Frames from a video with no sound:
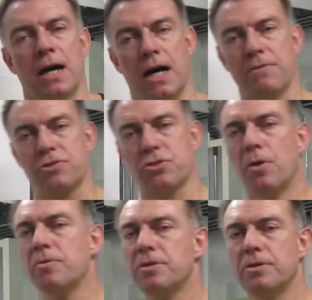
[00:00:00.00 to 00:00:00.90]
I have
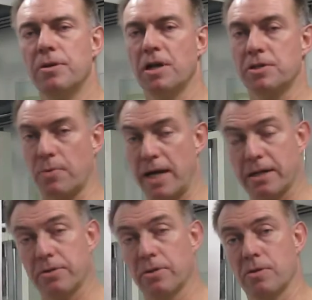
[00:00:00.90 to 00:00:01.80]
shown you
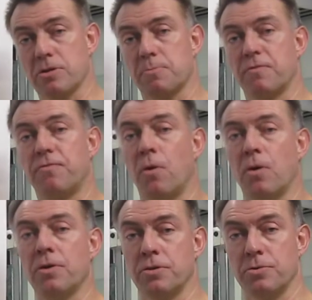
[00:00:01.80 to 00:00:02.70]
drag curls
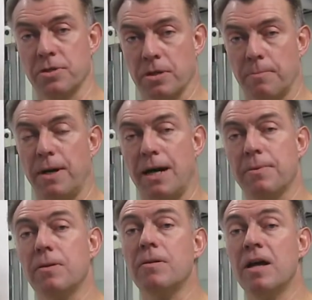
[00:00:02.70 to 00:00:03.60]
before using a
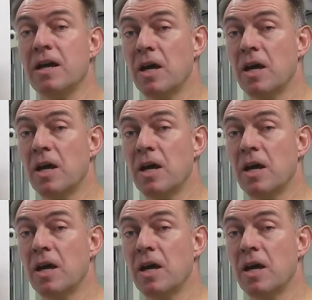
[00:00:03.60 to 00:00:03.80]
barbell,